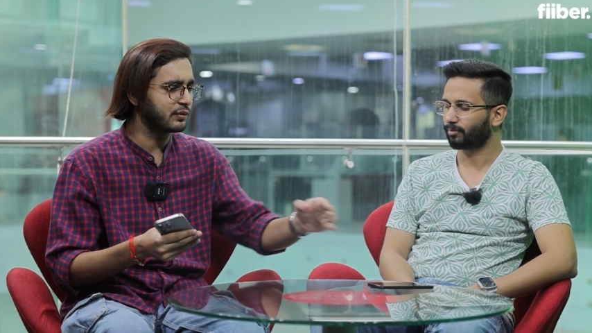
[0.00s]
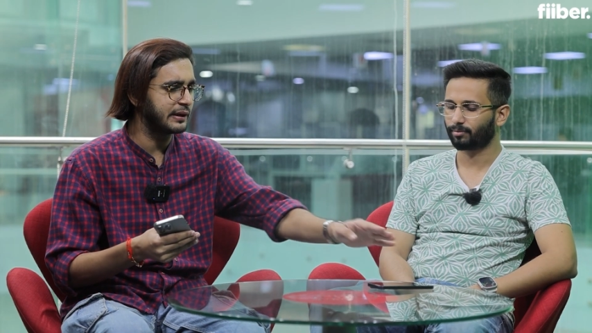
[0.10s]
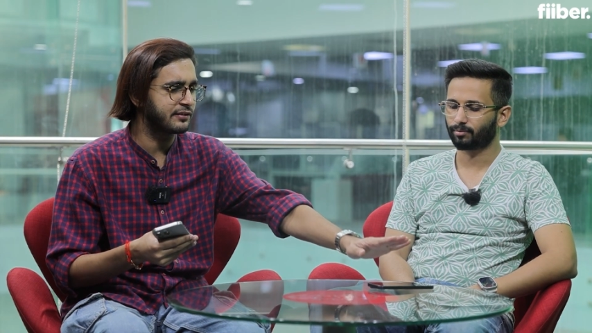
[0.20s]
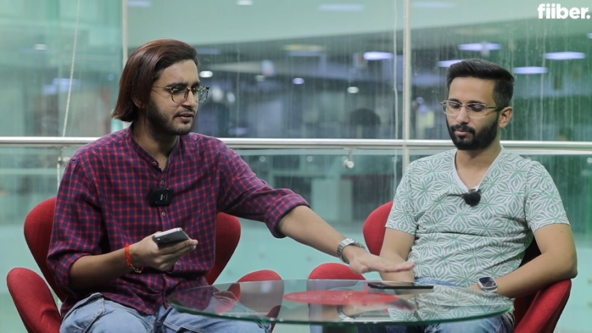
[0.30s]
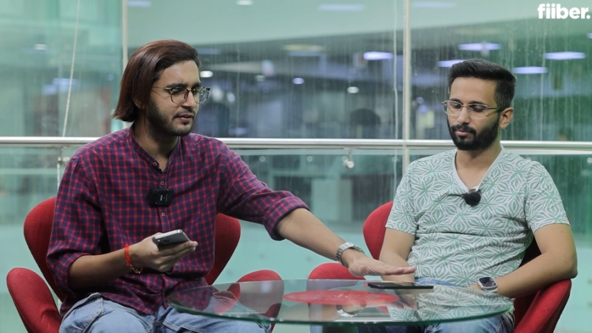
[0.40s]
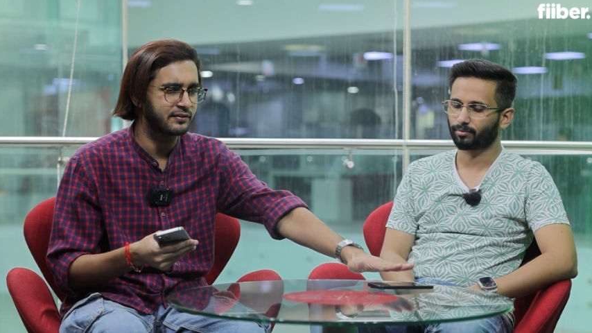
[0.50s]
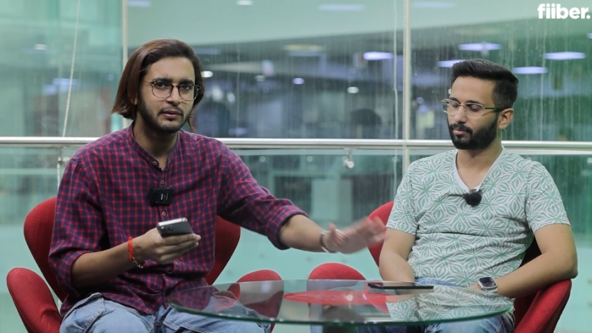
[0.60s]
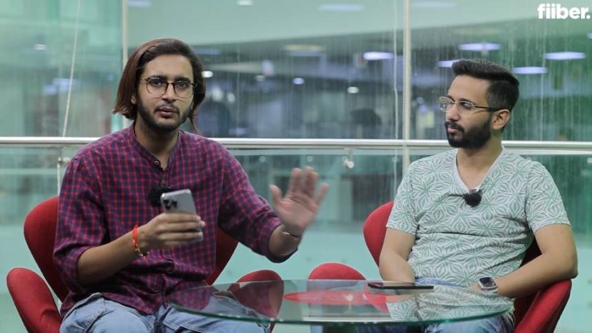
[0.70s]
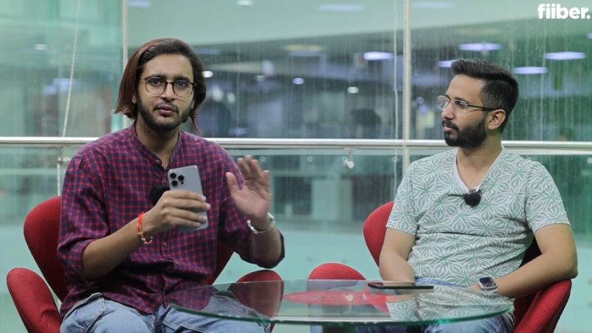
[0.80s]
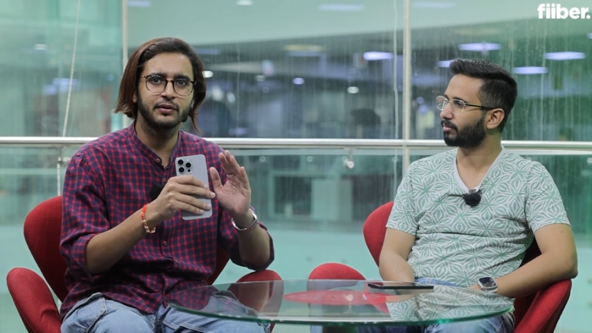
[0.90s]
Speaker 1: full HD
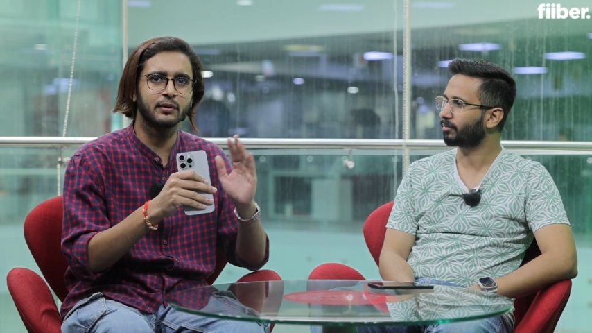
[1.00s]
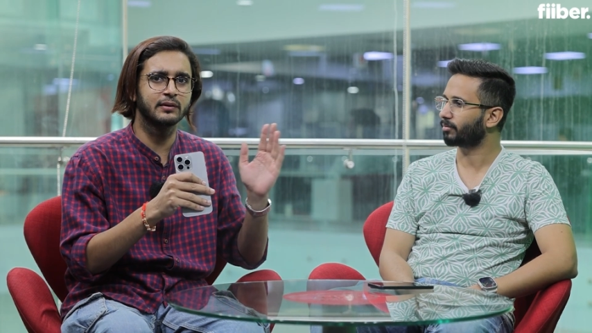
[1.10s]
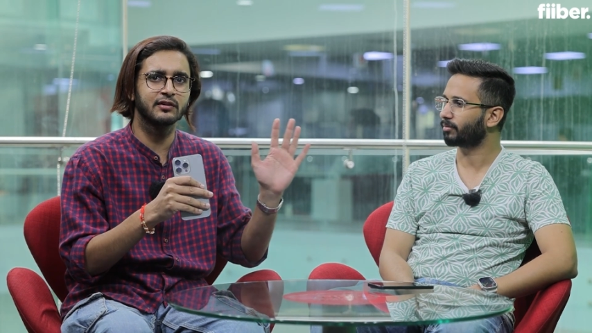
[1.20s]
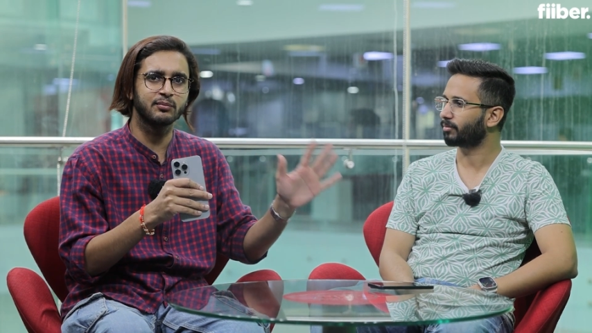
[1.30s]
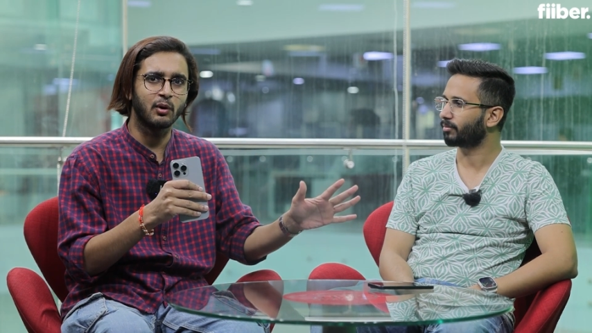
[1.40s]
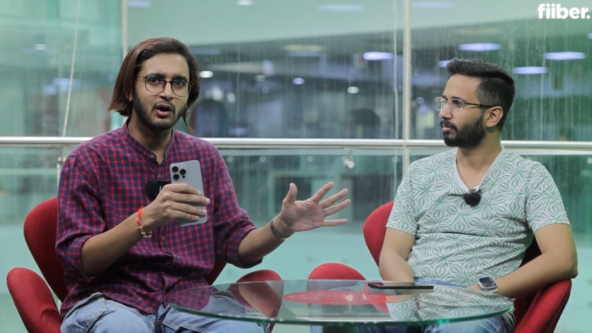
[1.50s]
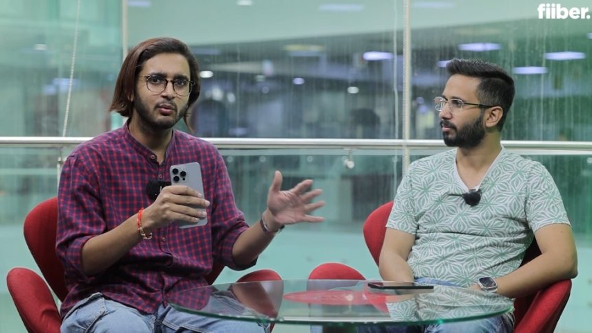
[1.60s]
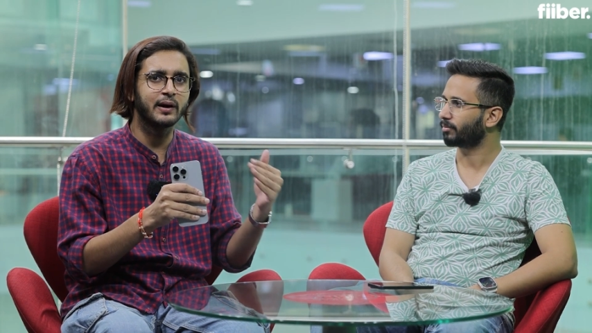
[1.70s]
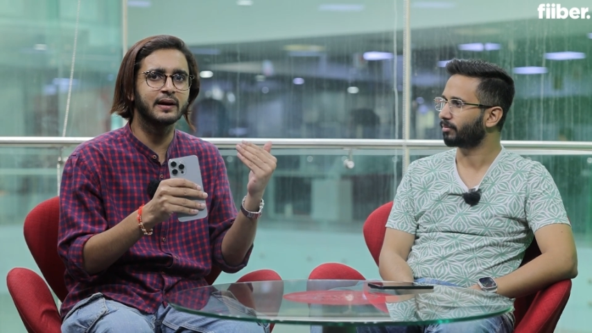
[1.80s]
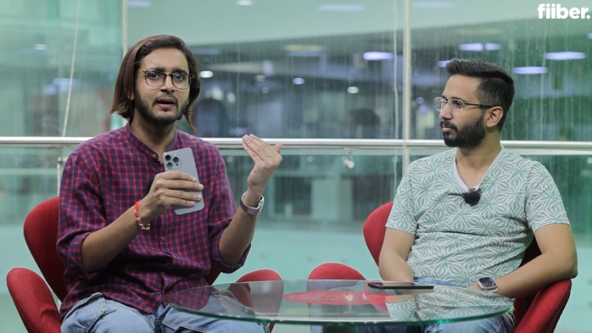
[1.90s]
resolution on the small
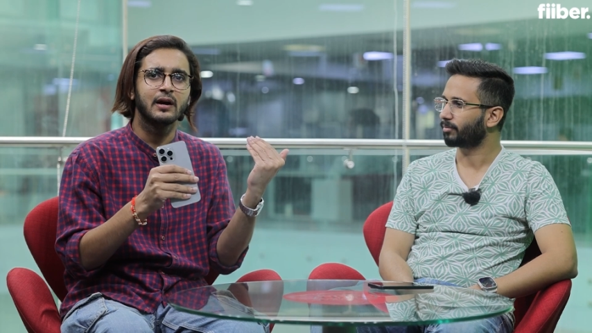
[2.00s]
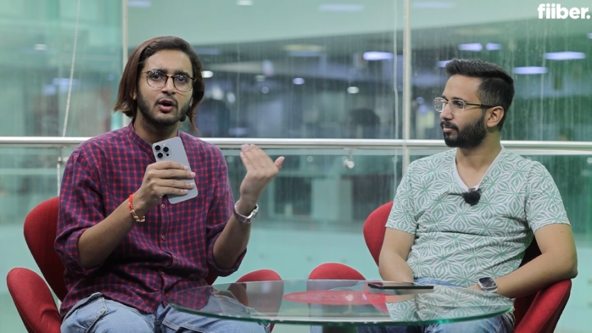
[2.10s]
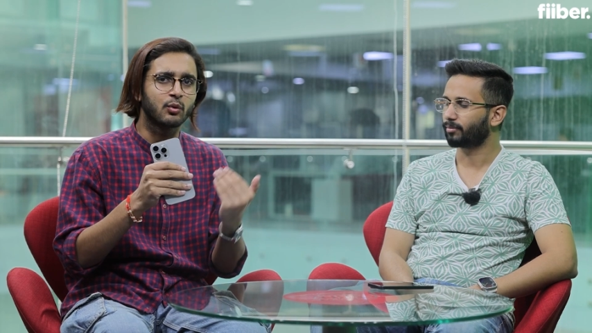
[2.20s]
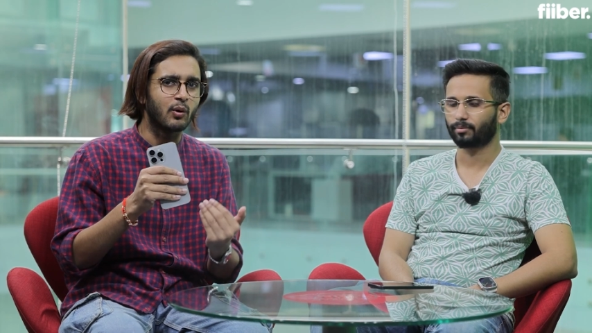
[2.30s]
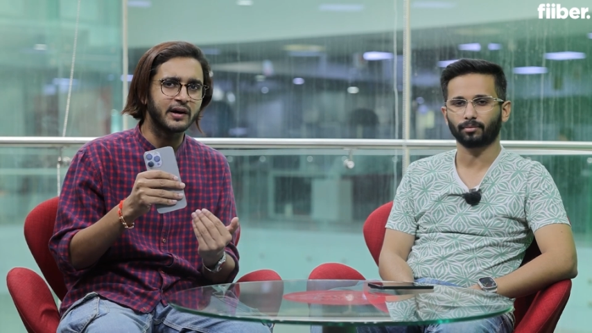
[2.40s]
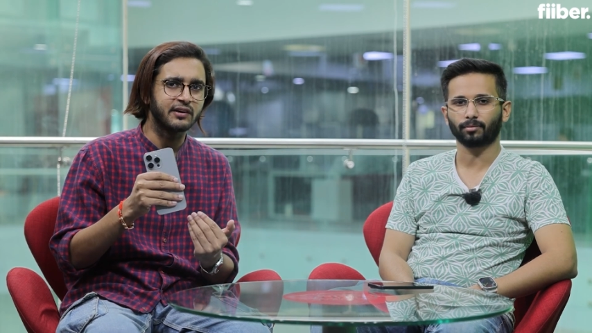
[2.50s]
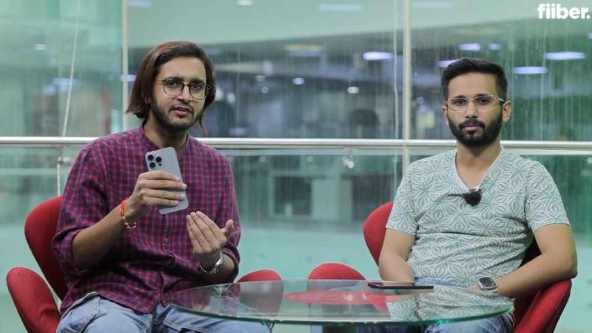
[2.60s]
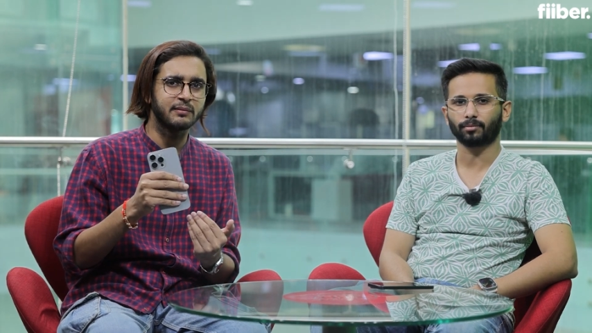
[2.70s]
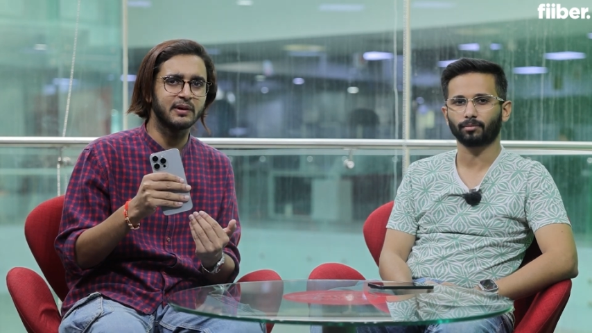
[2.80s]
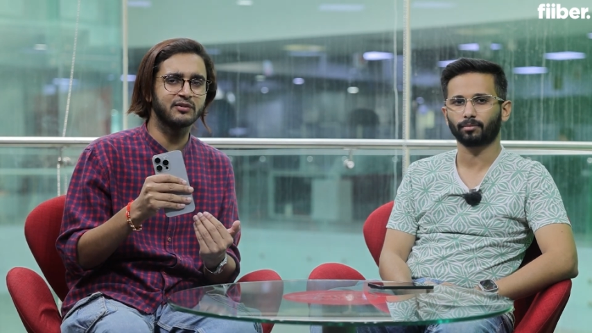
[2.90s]
one, Quad
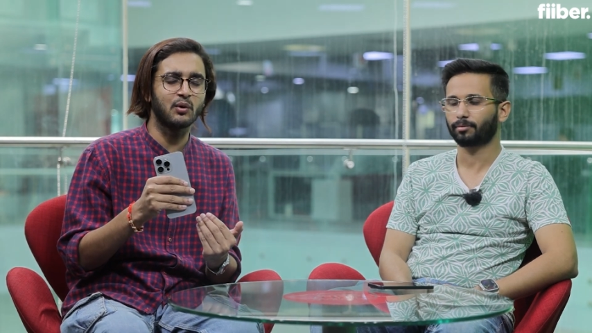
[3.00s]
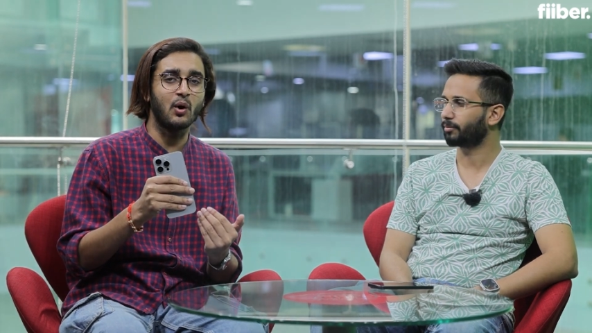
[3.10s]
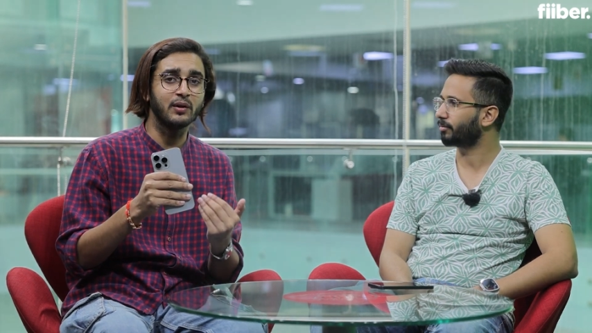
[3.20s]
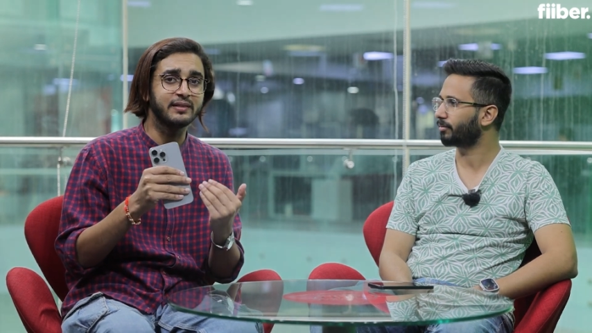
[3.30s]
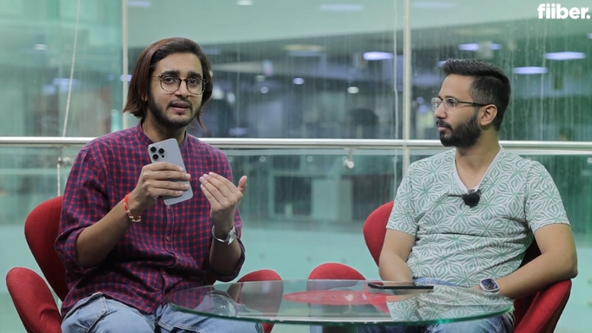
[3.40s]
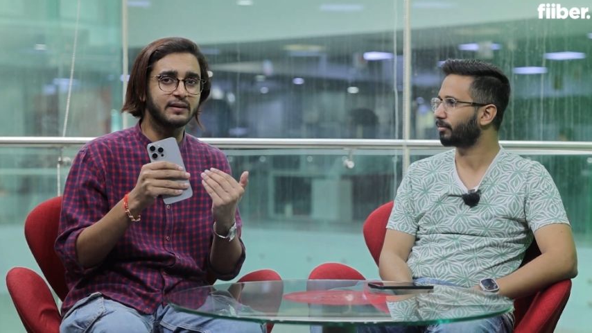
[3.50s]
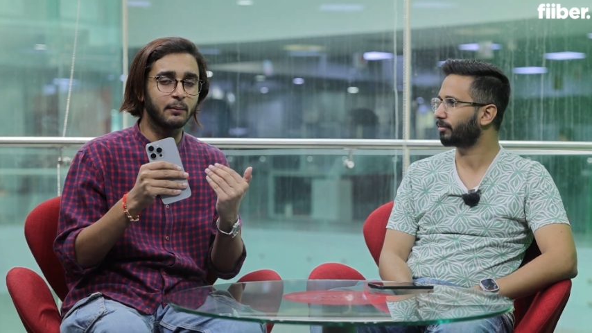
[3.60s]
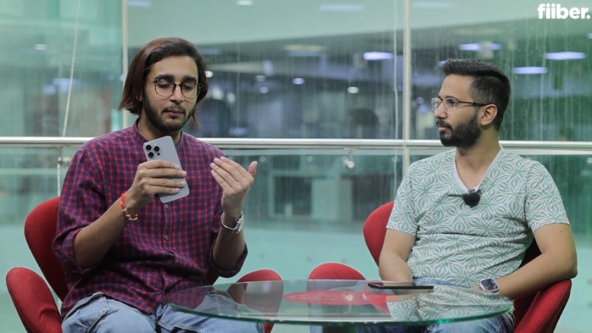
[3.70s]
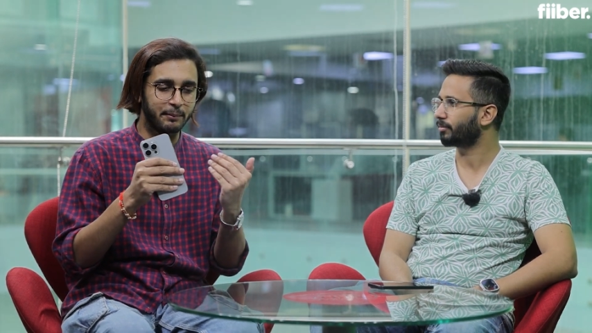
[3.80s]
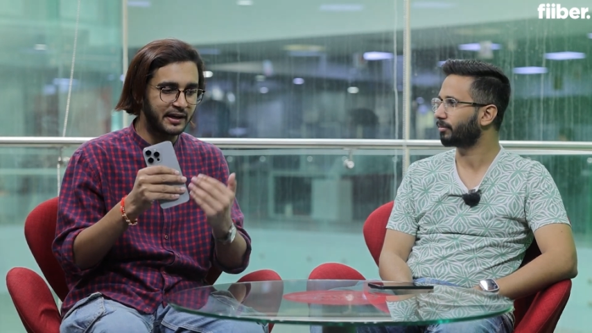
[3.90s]
HD Plus on the
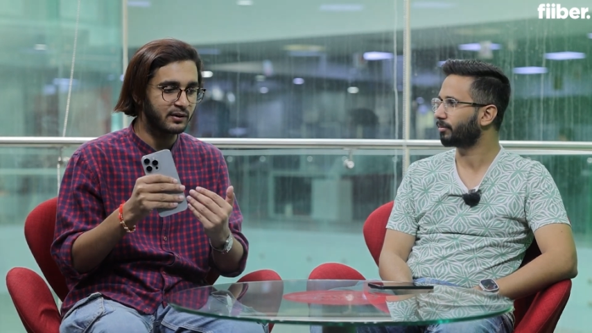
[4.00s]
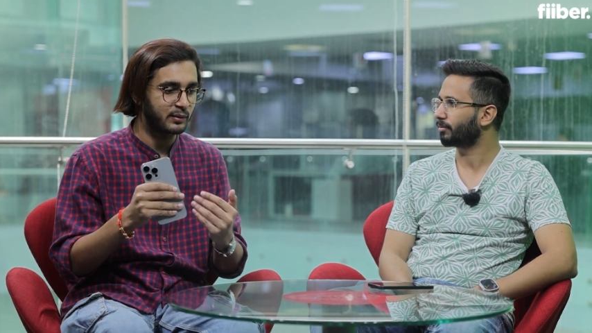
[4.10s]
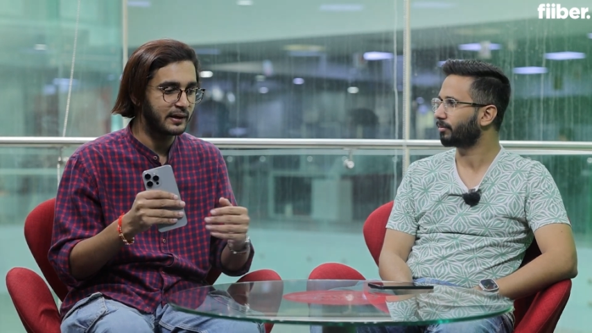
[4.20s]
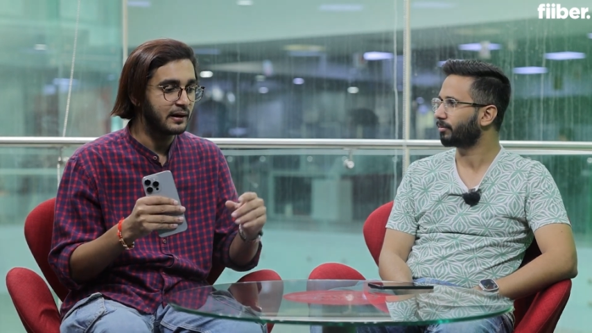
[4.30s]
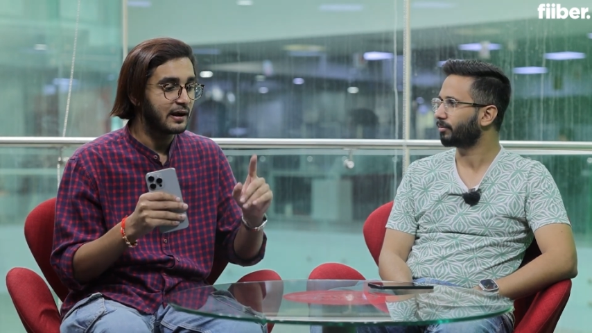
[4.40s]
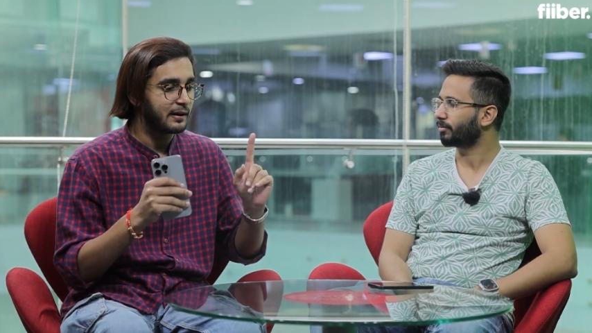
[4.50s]
bigger one.